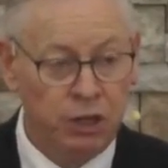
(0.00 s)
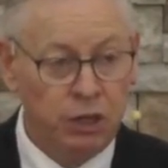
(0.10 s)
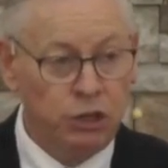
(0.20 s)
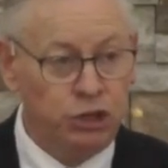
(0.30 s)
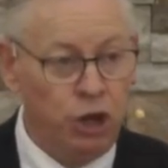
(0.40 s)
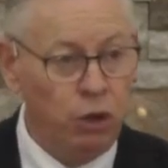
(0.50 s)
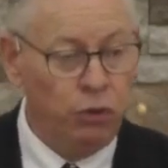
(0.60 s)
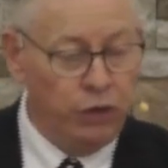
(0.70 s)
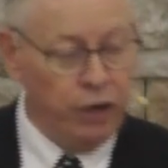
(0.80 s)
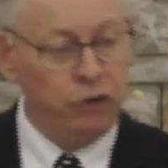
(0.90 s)
So
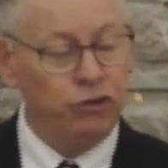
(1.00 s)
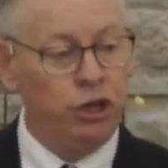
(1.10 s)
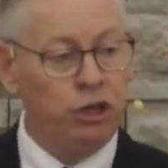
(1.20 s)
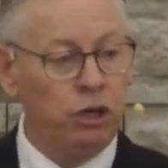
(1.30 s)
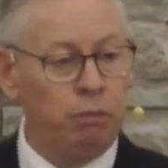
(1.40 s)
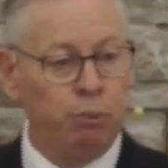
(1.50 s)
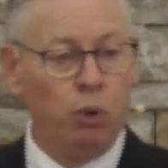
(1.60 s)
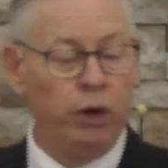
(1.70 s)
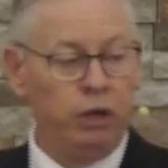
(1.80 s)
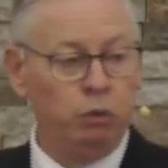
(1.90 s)
there's a good
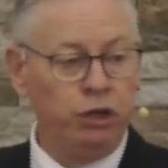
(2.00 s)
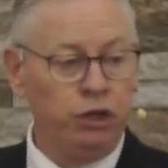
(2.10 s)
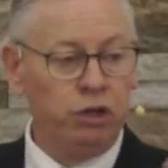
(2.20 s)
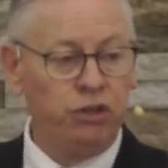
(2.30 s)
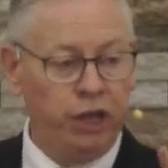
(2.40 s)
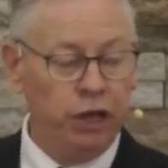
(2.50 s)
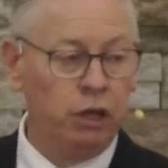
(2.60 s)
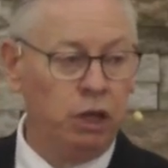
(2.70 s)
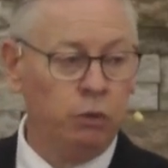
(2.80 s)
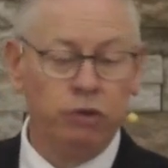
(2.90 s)
point when you're
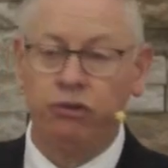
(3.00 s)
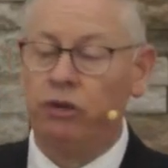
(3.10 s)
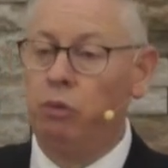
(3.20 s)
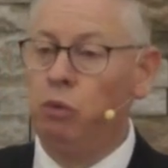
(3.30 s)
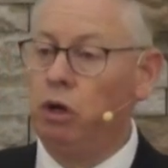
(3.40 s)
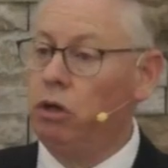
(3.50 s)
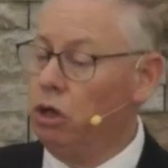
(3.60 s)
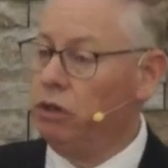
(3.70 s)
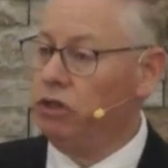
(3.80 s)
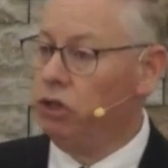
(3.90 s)
dealing with someone
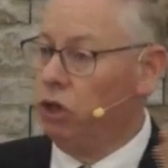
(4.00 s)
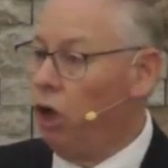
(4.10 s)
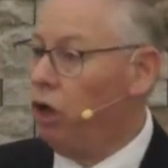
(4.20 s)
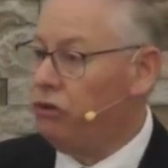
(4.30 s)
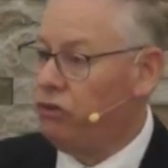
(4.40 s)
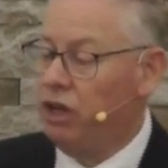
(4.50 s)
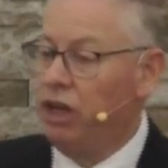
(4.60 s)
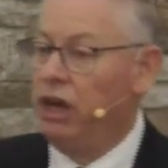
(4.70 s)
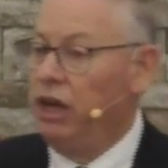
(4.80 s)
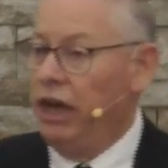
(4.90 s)
who is lost
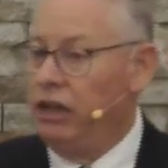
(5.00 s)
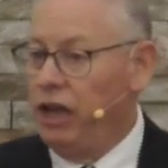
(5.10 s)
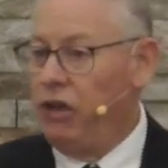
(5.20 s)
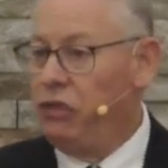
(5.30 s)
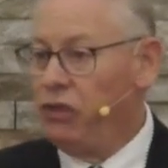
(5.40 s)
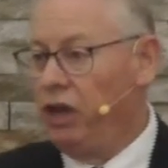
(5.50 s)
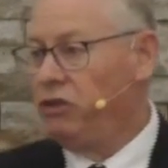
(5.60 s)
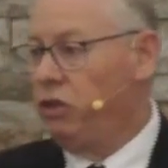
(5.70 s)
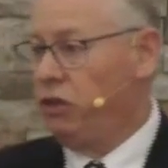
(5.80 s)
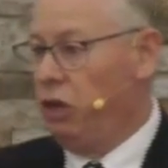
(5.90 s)
and they think
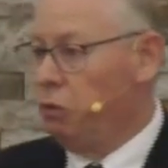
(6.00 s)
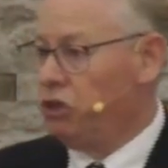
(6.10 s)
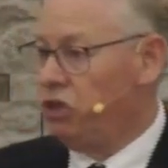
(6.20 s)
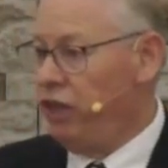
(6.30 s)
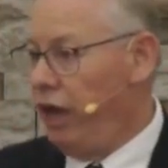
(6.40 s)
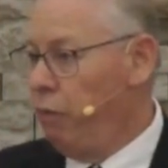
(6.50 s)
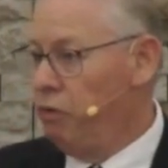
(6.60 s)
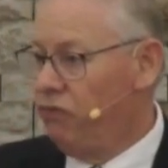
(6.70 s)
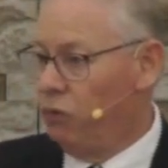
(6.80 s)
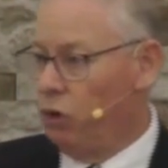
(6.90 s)
that they will stand
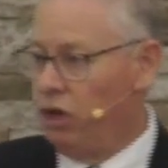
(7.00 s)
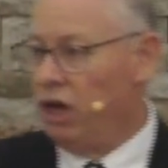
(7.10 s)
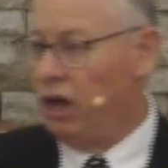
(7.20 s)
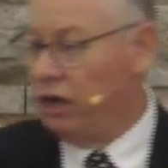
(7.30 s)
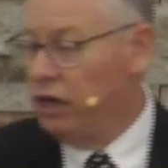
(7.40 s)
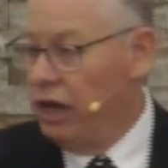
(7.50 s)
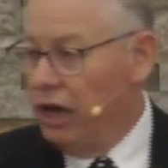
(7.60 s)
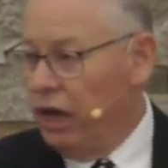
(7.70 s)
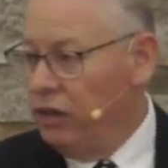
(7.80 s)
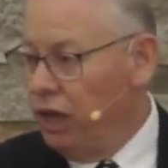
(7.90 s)
before God
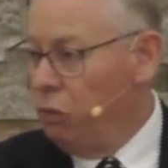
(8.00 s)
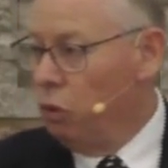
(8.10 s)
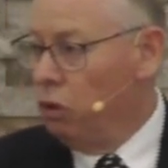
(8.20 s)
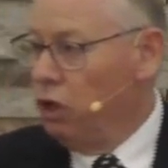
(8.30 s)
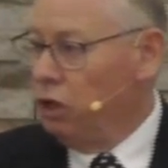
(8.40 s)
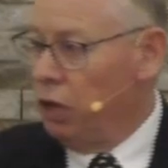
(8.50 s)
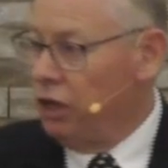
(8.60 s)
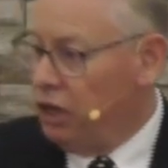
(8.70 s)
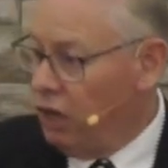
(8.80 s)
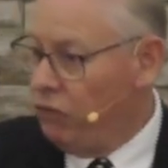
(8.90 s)
and they will uh,
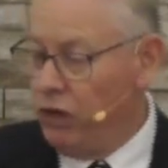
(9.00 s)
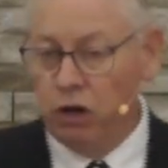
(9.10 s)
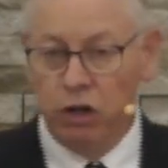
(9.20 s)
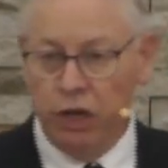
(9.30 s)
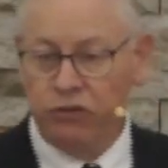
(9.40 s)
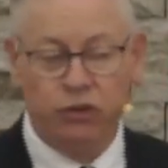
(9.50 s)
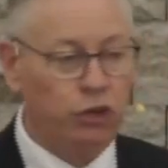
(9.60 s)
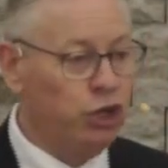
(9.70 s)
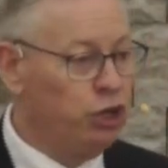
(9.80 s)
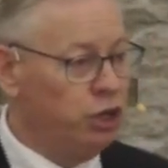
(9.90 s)
give their list of
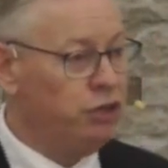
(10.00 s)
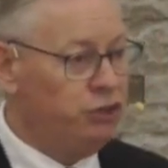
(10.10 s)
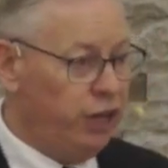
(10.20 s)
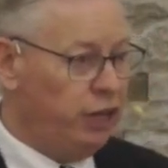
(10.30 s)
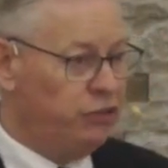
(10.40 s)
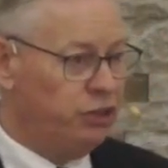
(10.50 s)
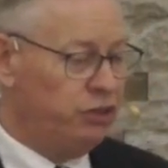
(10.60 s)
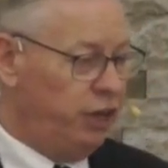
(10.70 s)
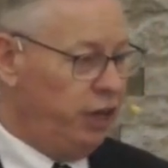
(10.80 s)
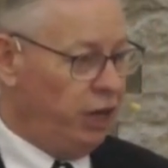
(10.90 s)
the good deeds that
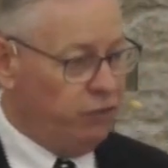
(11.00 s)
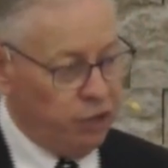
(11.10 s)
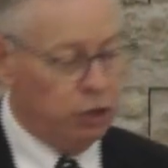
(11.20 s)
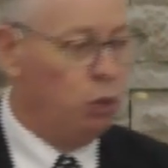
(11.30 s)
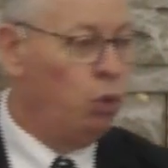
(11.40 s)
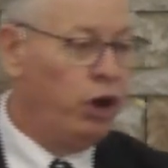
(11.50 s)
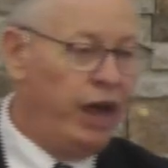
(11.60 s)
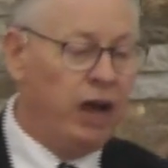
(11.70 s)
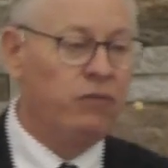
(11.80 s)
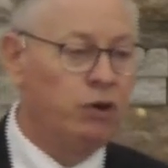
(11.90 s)
they have done or
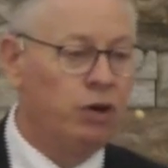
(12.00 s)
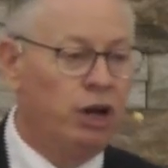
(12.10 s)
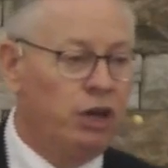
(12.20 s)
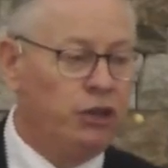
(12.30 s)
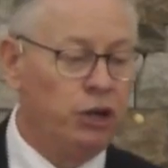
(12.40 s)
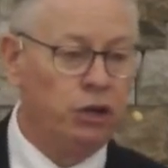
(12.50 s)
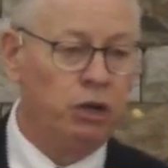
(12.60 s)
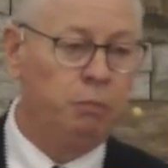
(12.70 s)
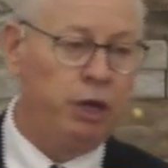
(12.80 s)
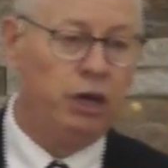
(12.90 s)
whatever they're going to
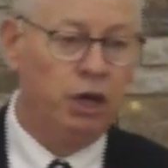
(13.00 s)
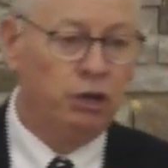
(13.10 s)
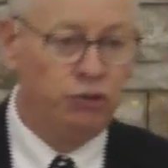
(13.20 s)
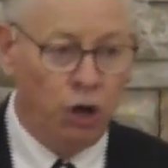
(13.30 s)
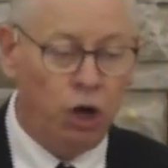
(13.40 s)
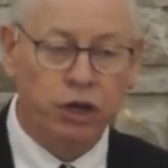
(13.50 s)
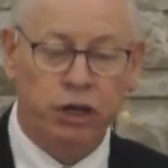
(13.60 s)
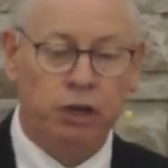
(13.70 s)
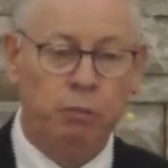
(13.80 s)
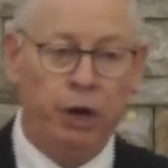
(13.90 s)
be
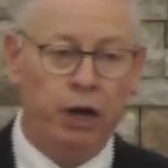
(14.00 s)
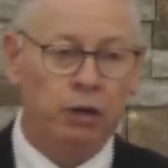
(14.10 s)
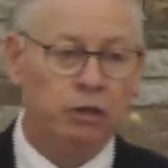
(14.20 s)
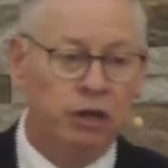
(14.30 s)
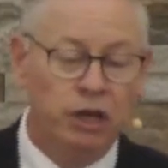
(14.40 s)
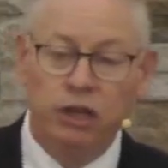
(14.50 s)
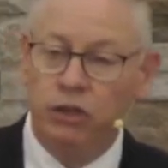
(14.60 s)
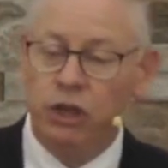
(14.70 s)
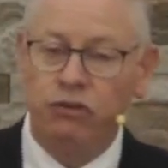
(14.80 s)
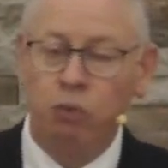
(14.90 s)
talking about.
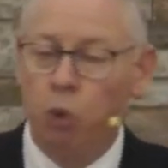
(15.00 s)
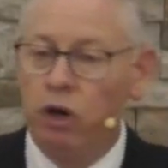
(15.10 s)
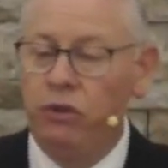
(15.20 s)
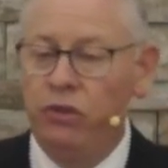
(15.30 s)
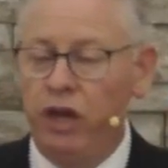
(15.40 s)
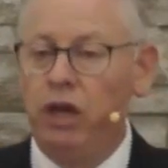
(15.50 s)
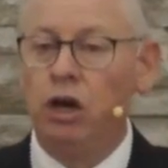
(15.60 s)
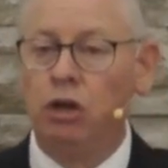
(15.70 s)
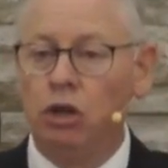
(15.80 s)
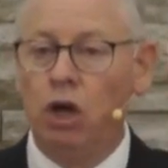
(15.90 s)
This one thing
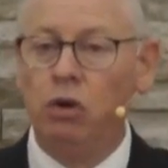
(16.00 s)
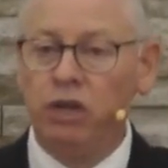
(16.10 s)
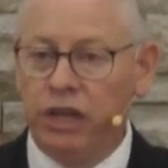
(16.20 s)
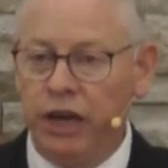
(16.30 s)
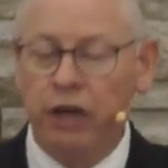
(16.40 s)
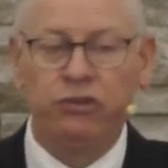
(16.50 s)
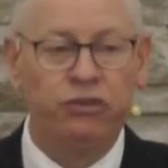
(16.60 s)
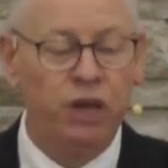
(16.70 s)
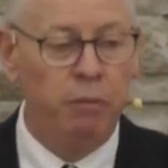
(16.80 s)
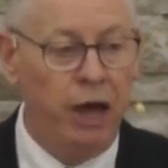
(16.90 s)
alone kicks
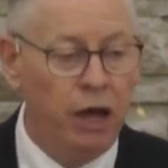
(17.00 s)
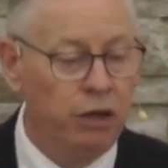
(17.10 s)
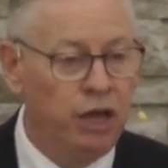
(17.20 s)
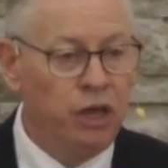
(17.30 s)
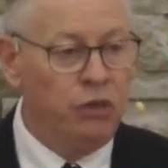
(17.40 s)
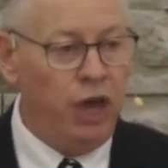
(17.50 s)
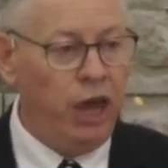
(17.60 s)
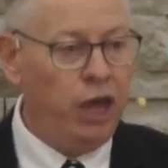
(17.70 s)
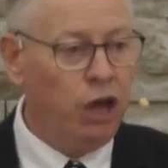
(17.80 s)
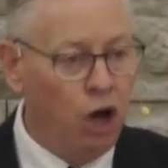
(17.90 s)
them out.
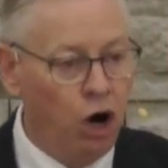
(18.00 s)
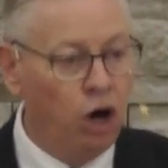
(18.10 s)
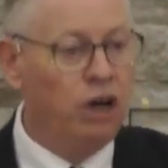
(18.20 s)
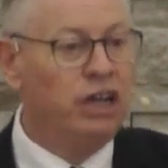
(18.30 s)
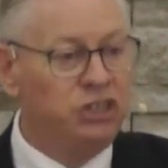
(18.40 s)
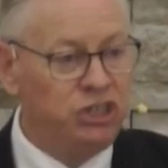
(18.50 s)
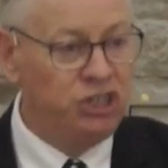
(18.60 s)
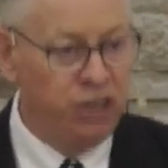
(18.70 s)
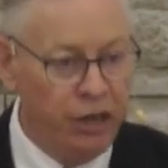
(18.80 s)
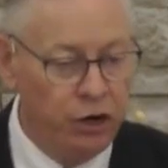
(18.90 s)
They are
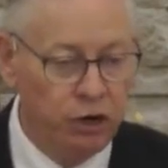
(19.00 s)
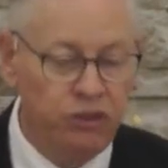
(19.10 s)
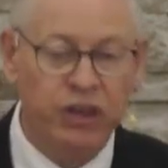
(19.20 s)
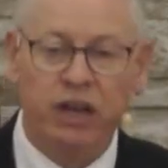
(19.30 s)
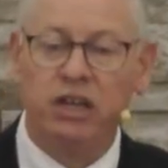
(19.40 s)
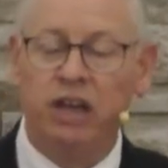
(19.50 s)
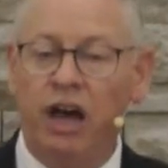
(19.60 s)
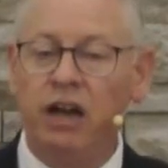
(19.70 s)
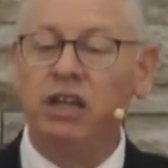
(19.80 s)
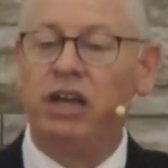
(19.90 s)
sinners and
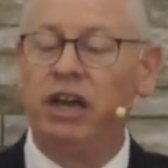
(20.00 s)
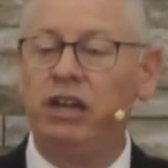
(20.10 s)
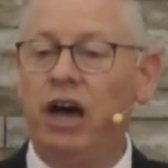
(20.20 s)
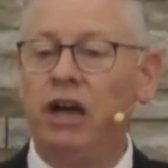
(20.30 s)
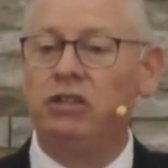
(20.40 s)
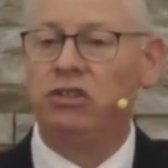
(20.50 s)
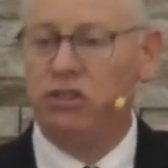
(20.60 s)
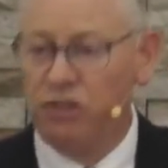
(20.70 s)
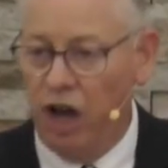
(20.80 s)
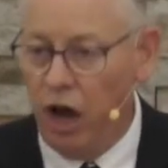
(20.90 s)
God cannot
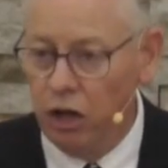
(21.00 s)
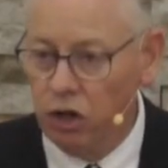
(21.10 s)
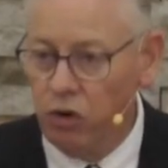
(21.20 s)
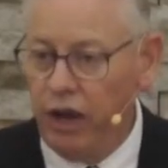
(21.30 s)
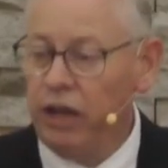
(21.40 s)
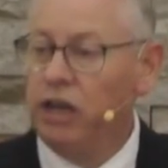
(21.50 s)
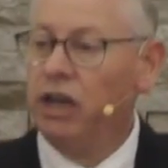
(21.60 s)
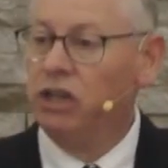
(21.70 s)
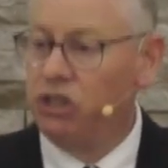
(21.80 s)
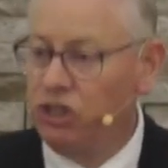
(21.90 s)
tolerate
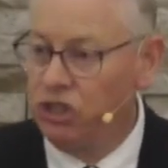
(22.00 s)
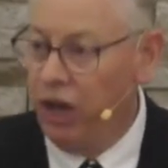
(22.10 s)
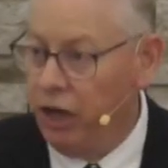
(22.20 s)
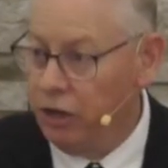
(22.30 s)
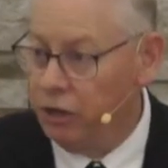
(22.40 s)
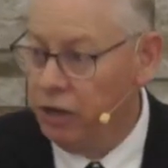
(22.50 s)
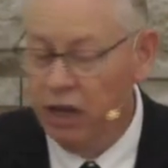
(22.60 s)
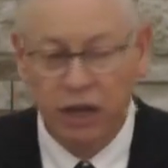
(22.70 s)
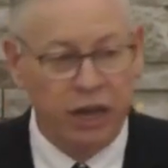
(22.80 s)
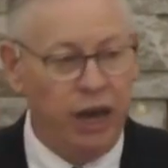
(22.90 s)
sin,
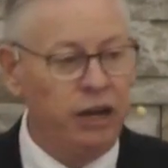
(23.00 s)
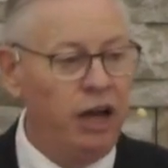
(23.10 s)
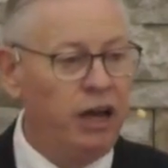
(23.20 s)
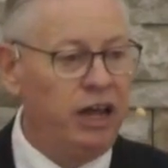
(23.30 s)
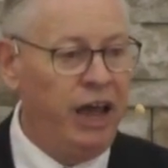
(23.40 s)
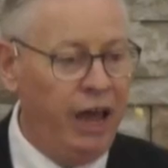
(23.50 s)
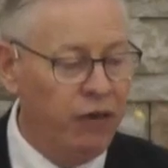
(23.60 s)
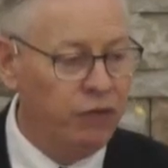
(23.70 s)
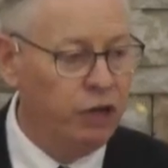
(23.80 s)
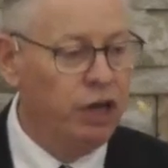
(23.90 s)
cannot have
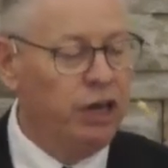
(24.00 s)
it.